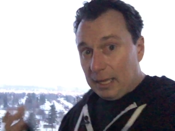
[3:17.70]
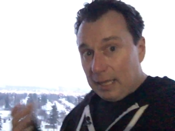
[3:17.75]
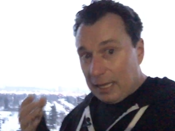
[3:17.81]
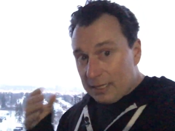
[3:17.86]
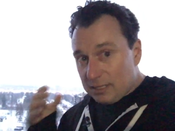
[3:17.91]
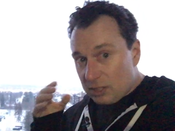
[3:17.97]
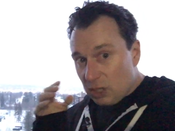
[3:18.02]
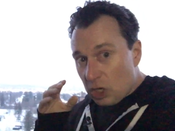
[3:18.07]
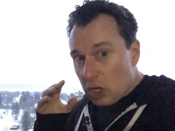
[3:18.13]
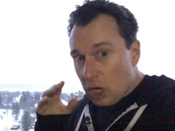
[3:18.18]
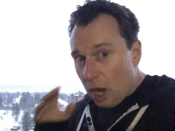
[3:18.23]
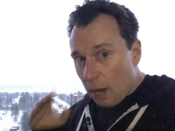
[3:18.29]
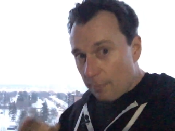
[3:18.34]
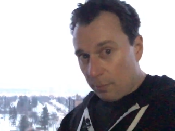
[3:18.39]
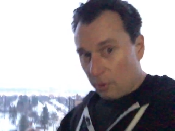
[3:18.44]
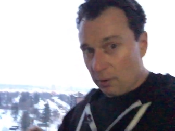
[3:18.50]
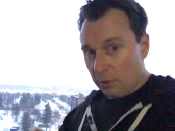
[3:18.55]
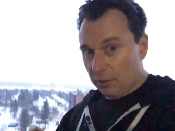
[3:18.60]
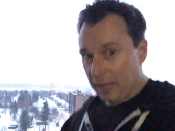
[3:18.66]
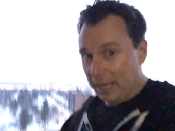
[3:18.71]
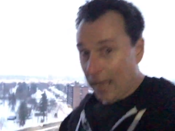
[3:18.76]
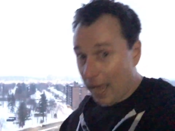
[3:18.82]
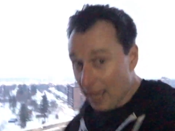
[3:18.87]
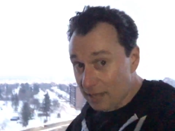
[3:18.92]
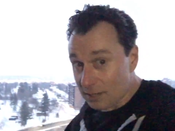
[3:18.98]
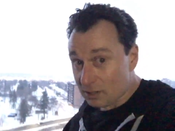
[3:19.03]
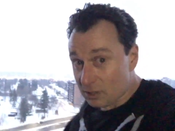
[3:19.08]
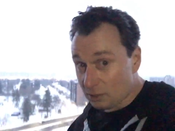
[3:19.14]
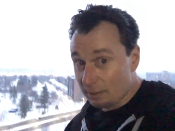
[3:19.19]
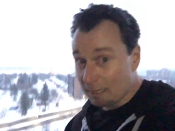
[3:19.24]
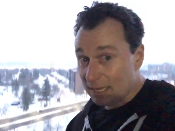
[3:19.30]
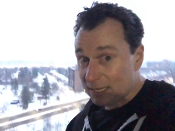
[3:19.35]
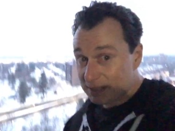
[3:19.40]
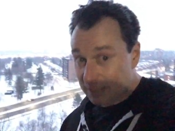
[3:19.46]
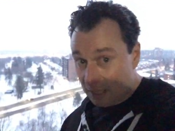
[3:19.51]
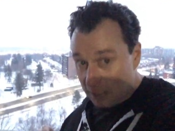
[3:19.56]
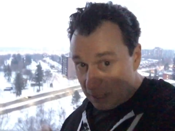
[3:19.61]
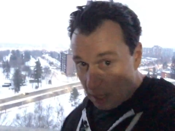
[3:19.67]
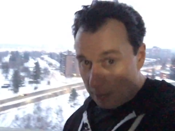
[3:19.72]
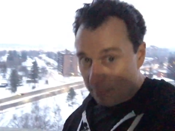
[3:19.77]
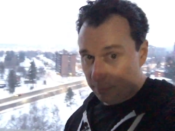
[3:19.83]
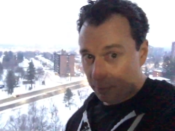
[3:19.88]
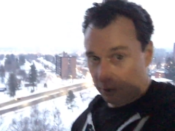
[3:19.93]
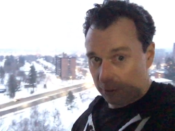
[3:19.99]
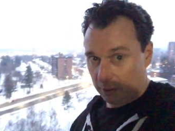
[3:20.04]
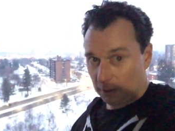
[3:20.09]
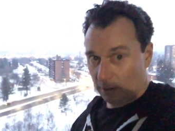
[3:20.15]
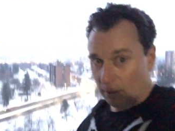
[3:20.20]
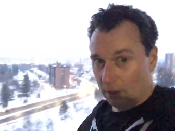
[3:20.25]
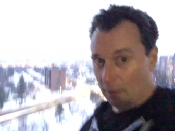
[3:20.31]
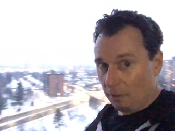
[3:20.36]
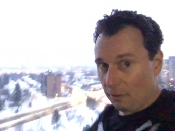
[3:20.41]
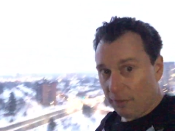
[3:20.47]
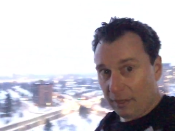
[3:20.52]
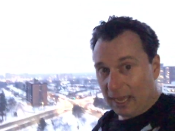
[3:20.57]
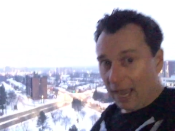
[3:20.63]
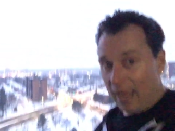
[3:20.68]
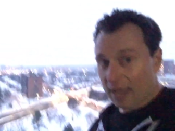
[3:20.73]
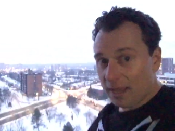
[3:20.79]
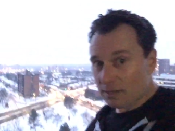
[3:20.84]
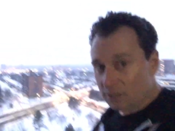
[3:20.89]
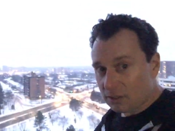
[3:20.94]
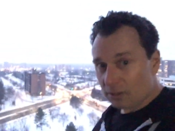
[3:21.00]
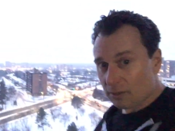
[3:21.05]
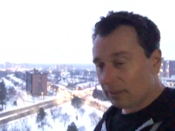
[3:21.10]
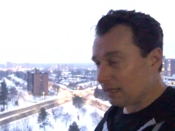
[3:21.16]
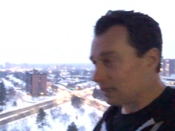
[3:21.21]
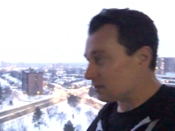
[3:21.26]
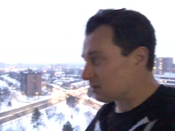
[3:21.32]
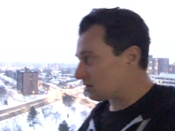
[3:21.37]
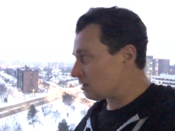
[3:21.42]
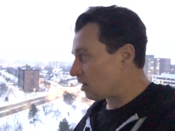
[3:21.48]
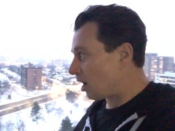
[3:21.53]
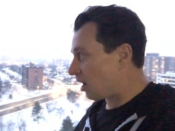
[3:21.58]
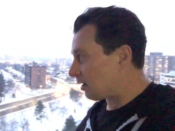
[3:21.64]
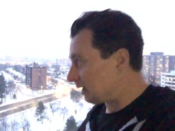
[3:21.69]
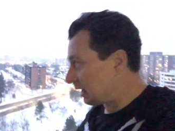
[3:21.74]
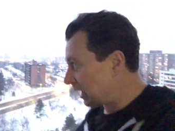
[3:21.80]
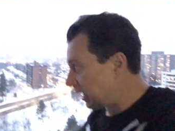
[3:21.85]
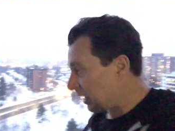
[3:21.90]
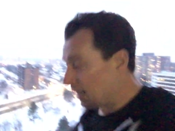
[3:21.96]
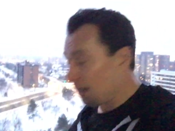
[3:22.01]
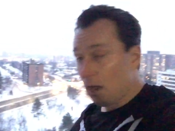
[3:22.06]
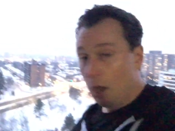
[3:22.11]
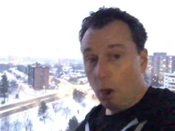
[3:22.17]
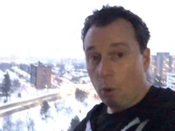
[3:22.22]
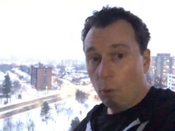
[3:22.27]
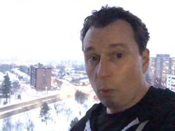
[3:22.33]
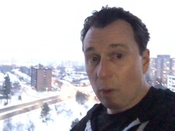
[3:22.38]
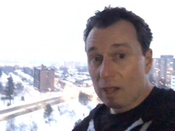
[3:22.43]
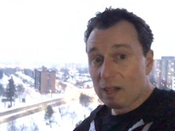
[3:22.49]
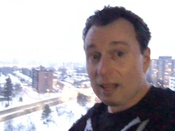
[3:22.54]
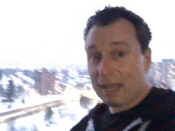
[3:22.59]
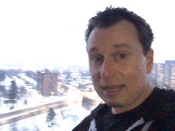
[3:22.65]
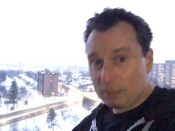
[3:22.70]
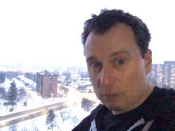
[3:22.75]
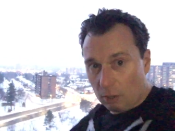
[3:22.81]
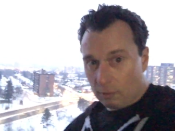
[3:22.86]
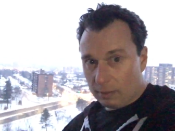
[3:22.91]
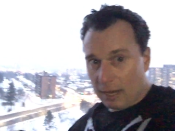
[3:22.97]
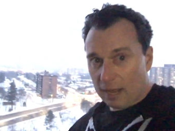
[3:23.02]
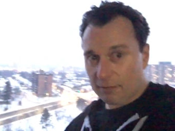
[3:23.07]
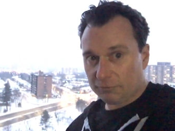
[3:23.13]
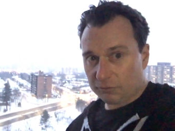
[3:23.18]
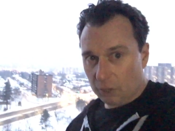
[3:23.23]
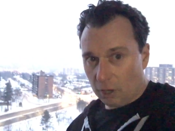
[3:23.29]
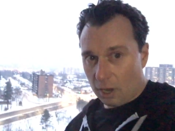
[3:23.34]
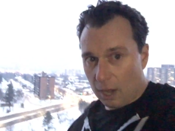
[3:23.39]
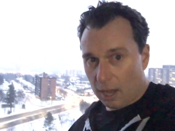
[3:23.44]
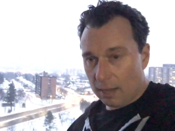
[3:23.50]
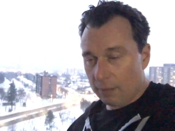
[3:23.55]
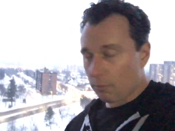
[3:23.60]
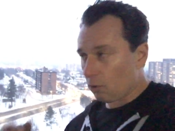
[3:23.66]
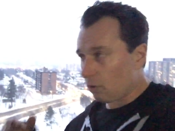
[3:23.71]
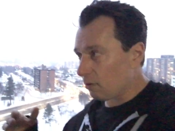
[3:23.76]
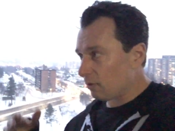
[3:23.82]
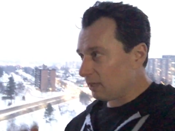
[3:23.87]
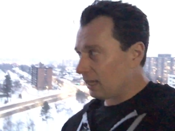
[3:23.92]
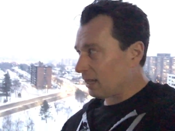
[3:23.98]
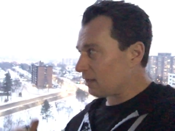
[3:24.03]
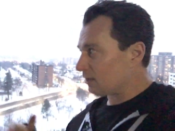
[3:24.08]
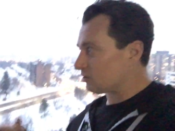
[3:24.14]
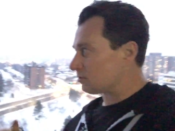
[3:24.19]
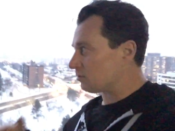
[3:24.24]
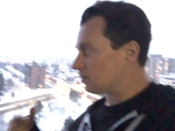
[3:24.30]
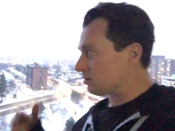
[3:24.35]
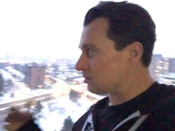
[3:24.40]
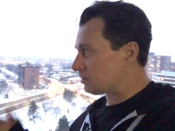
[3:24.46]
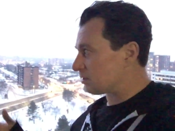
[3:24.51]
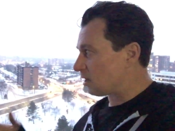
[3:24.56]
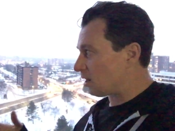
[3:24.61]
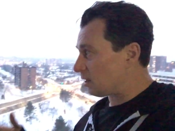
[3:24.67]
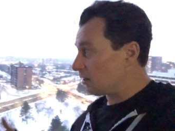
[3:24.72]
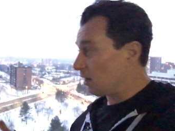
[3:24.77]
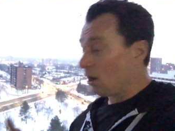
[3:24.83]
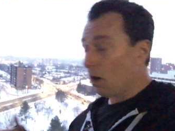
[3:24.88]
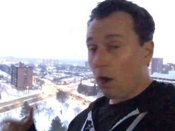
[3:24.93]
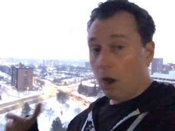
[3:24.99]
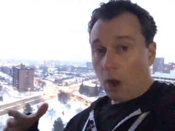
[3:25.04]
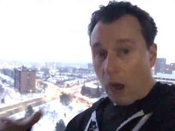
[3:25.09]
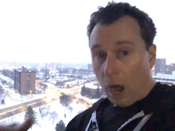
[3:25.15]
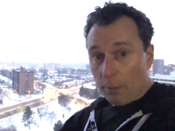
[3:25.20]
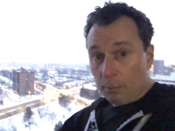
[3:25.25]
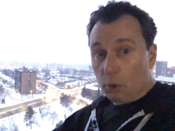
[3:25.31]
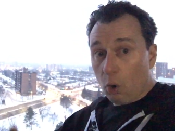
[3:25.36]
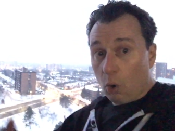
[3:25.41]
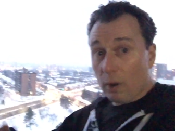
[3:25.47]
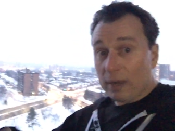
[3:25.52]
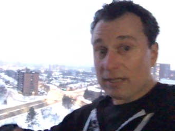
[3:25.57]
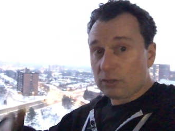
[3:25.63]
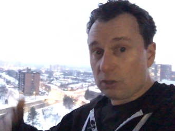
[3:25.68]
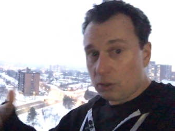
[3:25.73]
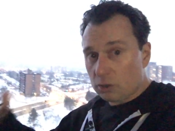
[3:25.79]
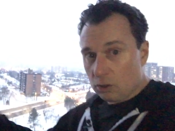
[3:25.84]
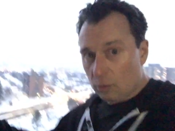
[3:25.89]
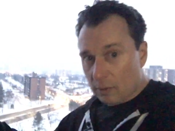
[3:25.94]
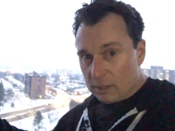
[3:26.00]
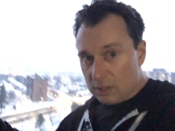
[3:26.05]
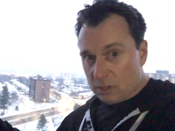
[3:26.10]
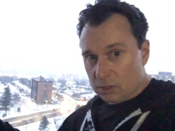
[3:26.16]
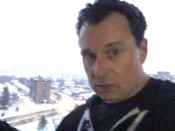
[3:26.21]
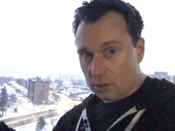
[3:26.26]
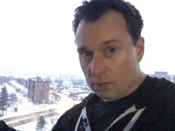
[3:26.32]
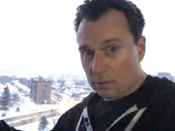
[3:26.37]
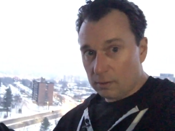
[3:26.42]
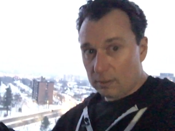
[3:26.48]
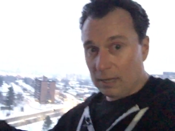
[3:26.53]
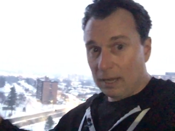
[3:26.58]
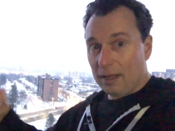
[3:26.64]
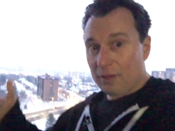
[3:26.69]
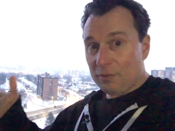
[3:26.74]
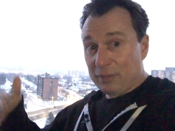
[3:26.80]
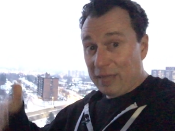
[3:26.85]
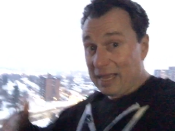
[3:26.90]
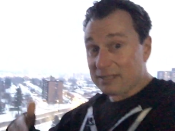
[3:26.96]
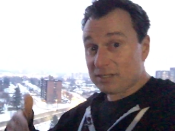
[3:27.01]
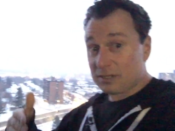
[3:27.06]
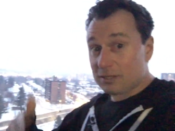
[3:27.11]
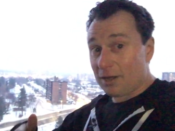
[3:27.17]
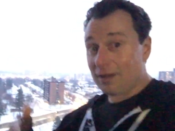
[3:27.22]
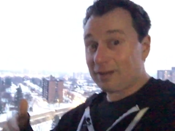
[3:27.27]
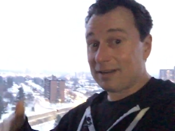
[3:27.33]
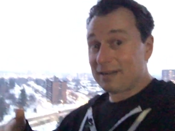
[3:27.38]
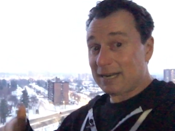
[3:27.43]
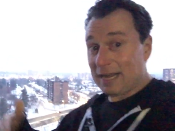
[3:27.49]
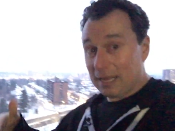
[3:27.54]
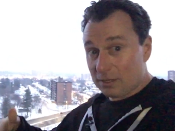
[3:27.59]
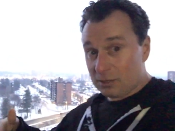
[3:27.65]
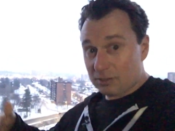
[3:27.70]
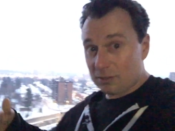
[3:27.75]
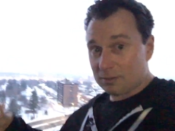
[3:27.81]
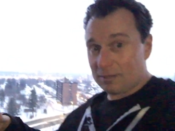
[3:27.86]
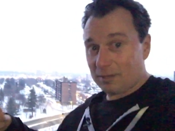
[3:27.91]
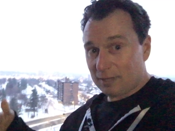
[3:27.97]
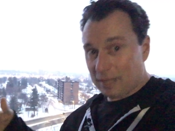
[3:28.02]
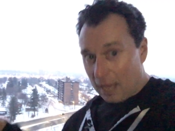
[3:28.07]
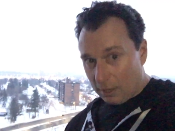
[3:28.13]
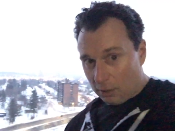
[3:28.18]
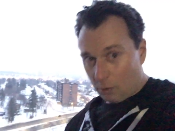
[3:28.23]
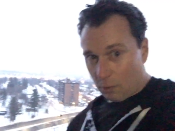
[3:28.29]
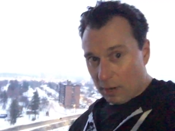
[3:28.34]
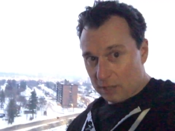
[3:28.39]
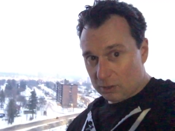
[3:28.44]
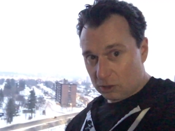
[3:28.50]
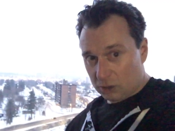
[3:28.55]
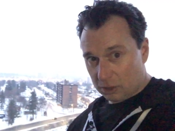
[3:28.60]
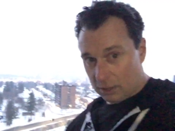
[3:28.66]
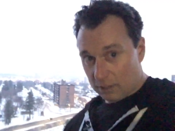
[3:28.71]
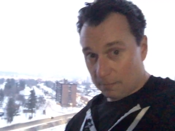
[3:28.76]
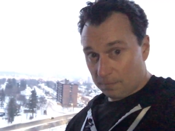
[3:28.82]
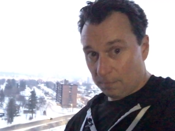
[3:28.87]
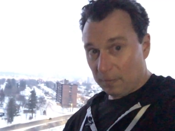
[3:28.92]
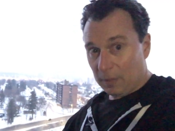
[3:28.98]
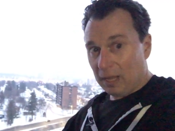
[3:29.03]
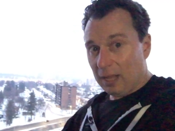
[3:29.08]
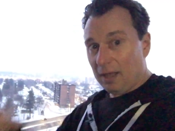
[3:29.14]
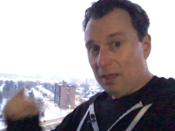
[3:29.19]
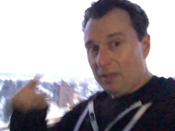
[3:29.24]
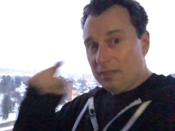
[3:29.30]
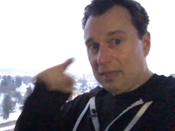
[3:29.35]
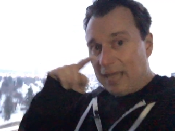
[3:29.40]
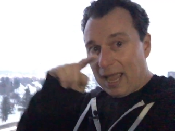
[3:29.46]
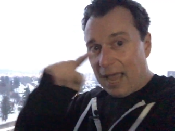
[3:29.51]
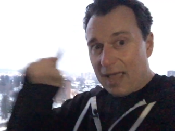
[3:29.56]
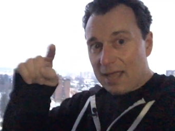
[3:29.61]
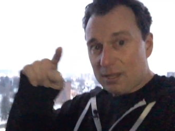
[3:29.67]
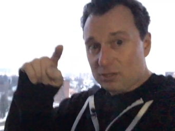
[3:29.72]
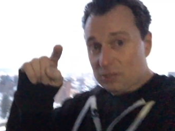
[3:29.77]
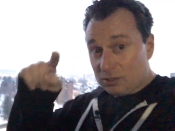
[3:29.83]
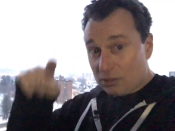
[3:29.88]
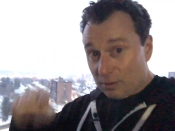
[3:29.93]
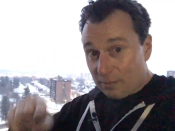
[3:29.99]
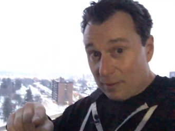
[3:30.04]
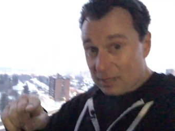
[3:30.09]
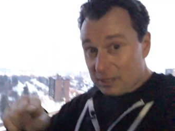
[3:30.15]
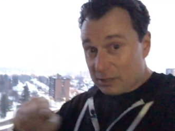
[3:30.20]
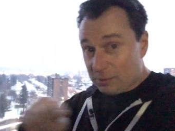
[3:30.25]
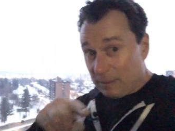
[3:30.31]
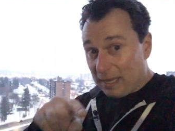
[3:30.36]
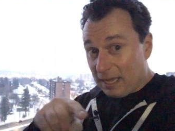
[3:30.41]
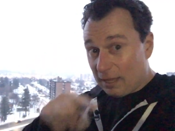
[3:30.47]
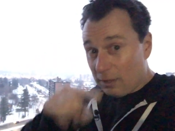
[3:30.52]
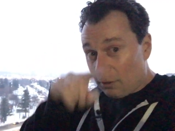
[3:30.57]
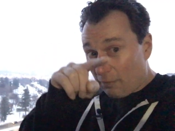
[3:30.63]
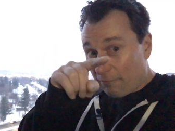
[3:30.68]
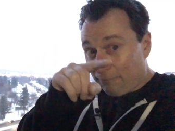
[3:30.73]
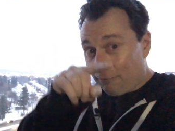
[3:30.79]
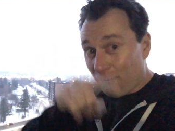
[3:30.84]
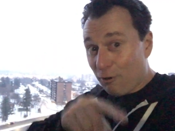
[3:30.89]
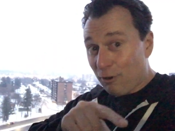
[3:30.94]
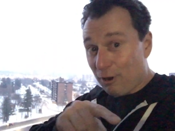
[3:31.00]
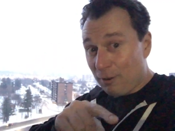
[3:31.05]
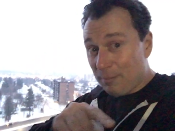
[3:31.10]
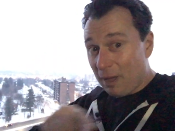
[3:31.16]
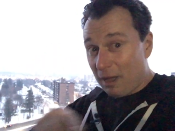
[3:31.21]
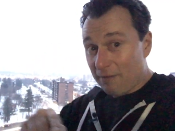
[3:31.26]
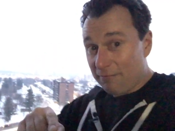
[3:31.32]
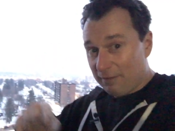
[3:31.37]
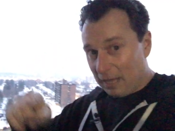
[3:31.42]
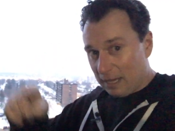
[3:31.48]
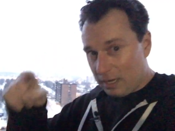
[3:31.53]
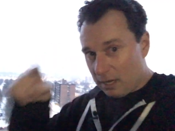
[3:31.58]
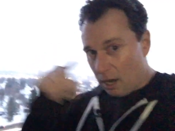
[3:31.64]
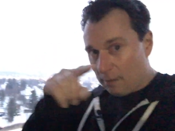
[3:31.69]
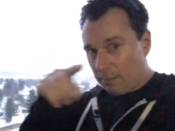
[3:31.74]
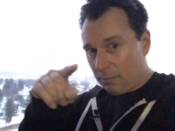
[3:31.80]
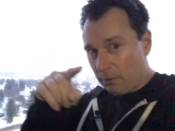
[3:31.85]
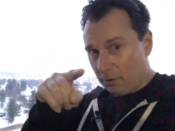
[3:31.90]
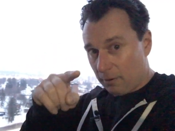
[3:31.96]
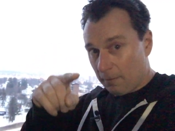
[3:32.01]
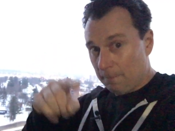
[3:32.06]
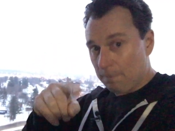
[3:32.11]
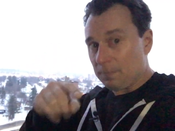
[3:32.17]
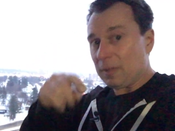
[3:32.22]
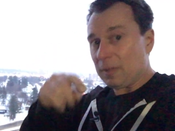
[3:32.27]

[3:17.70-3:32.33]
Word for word: It's a number. The answer is a number. The answer is not a, well, I don't have time, or the answer is not, I'm going to do it soon. That's not an answer to that question. The answer must be in the form of a number.